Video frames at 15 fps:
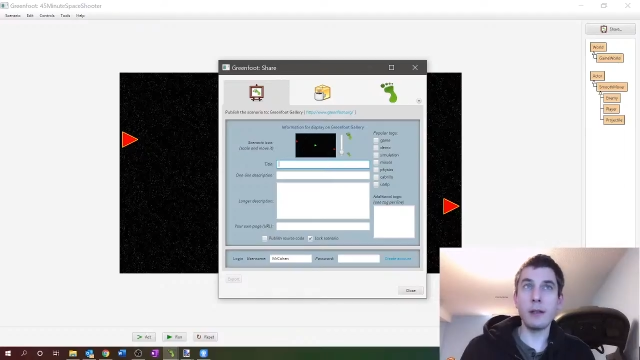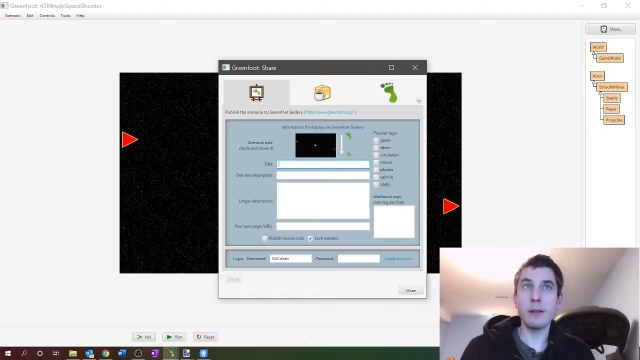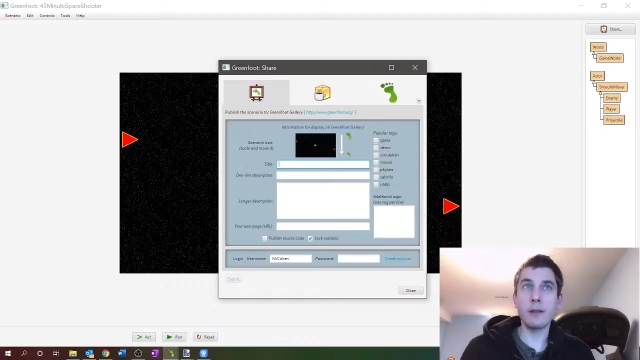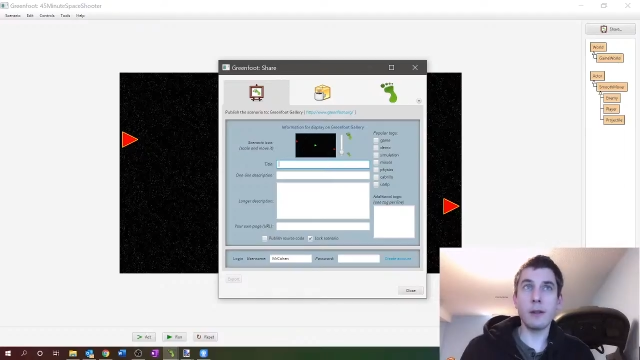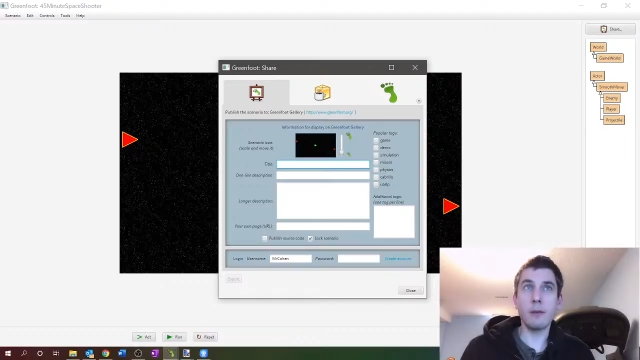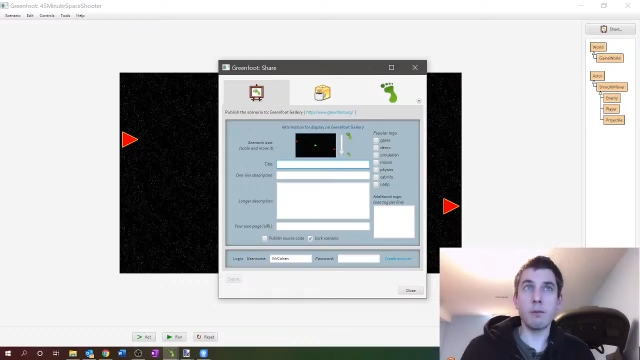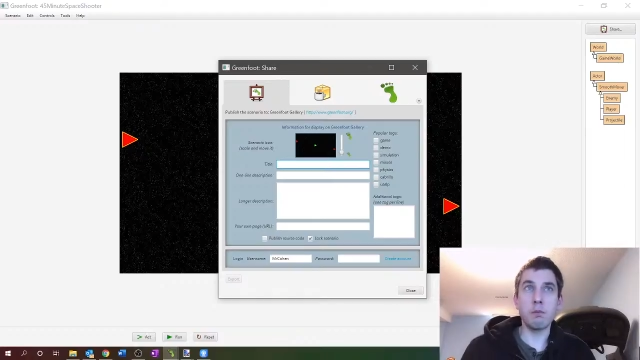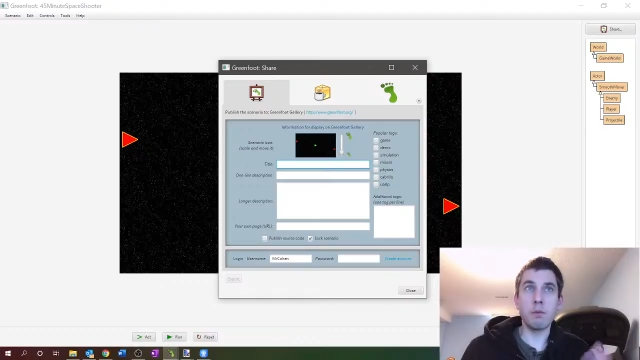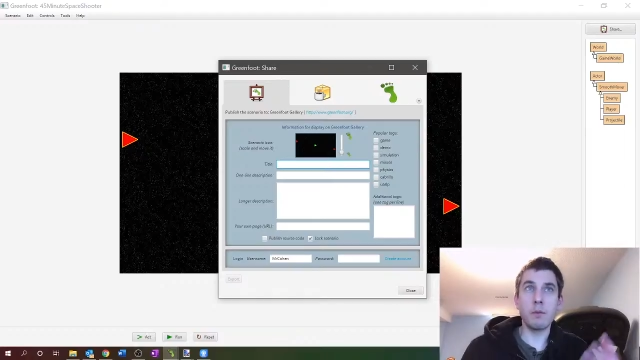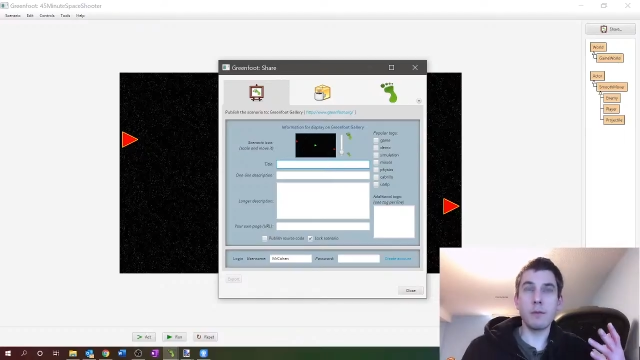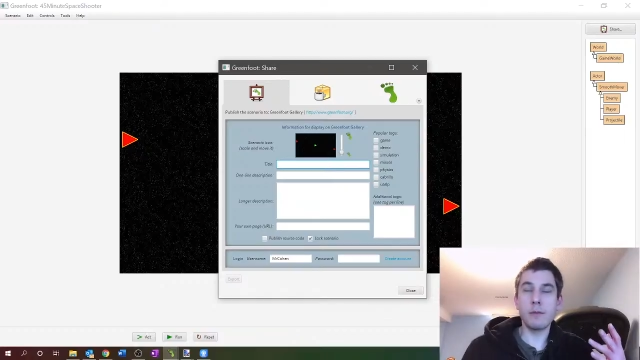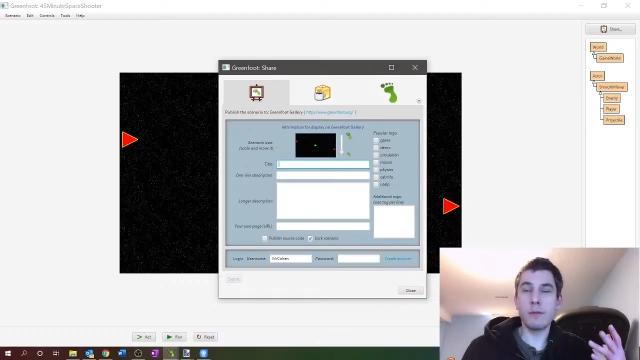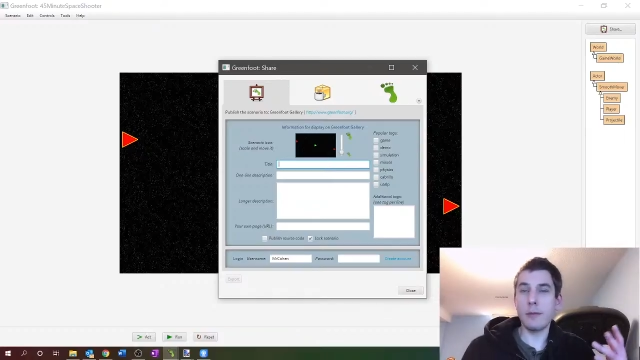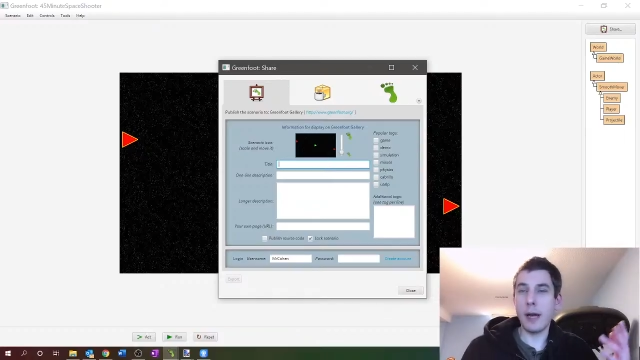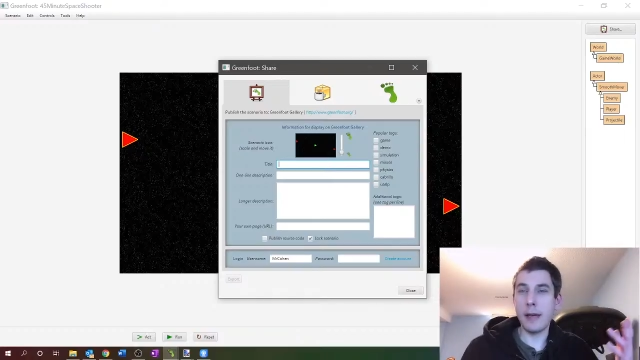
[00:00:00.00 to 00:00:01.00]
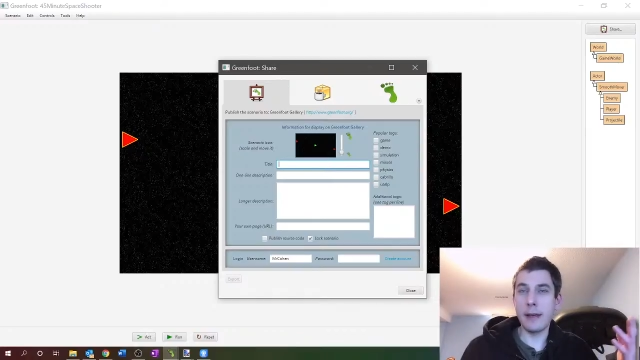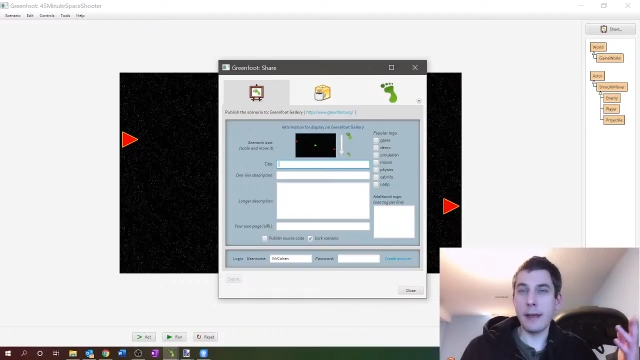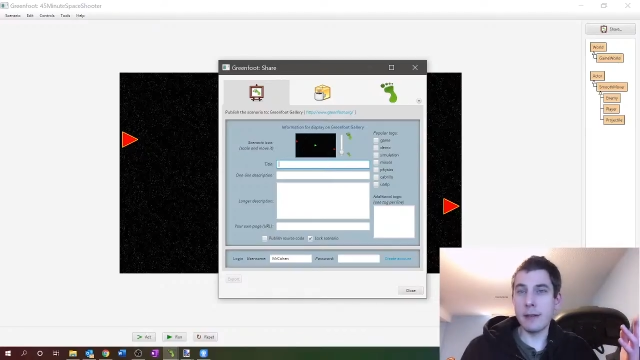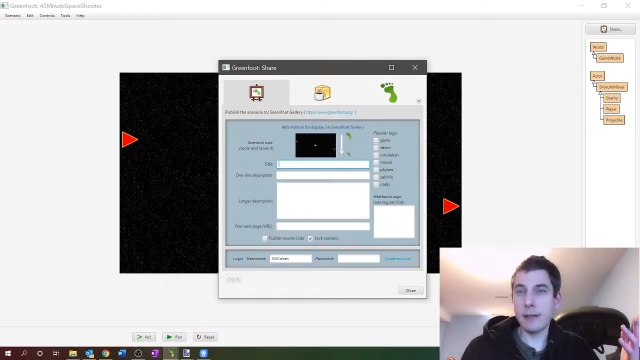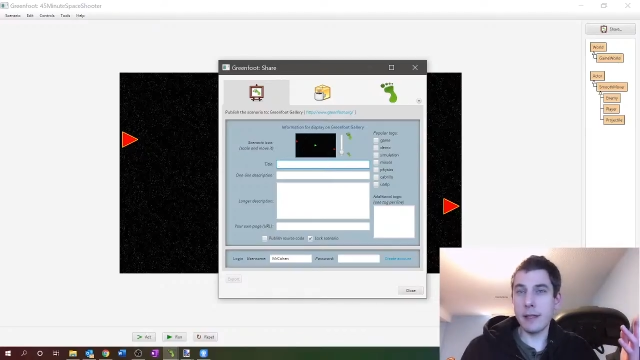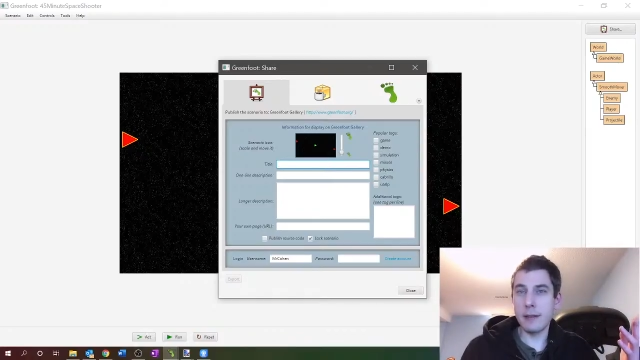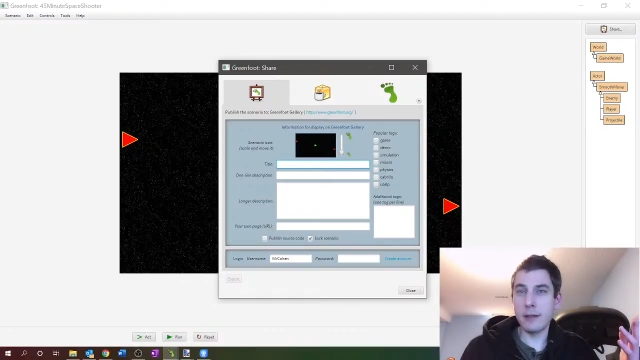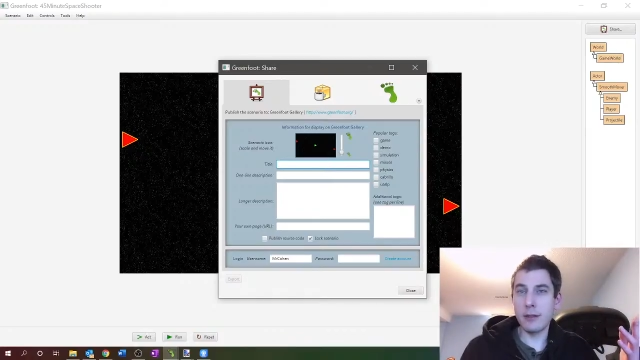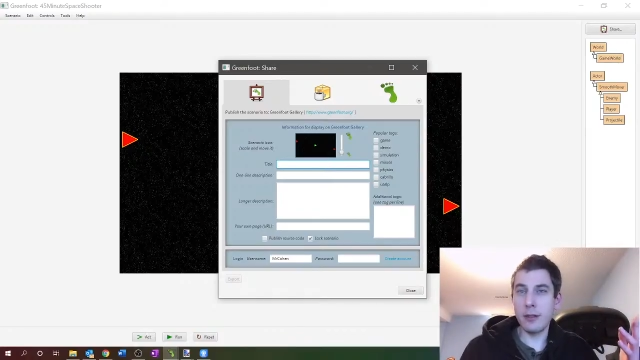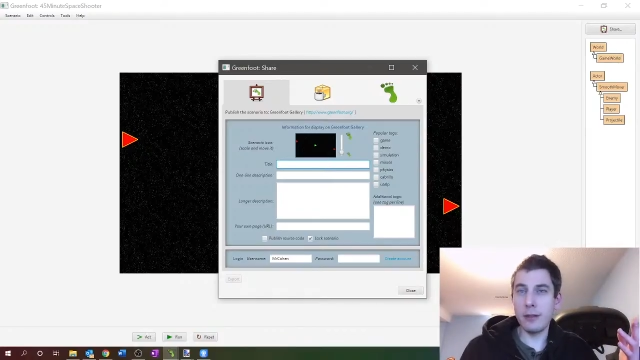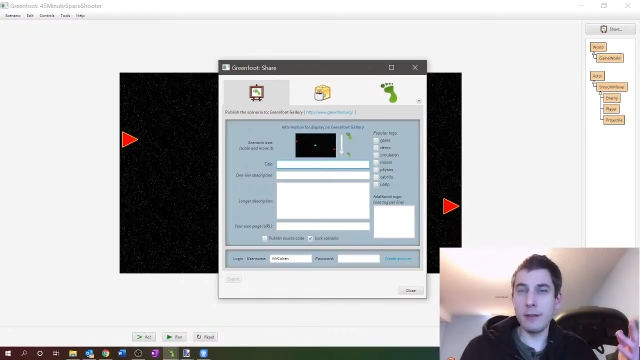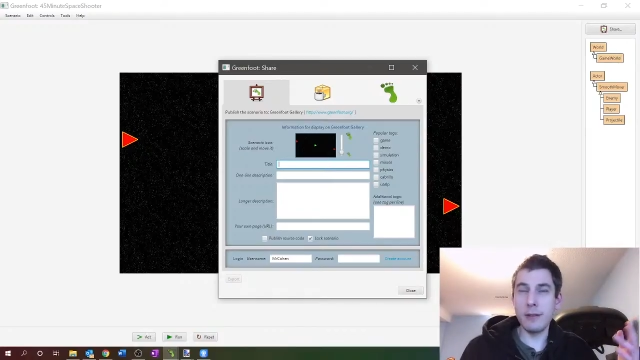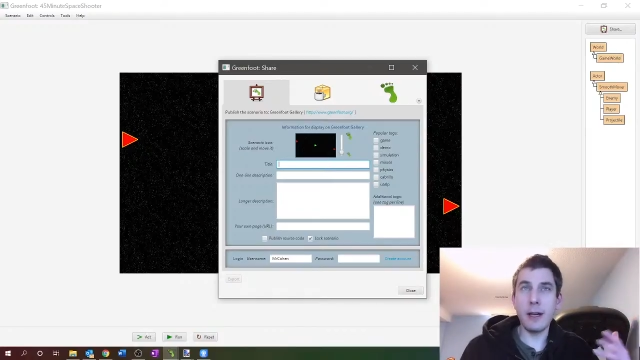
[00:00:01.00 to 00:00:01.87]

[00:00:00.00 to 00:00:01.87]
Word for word: So I guess that's good.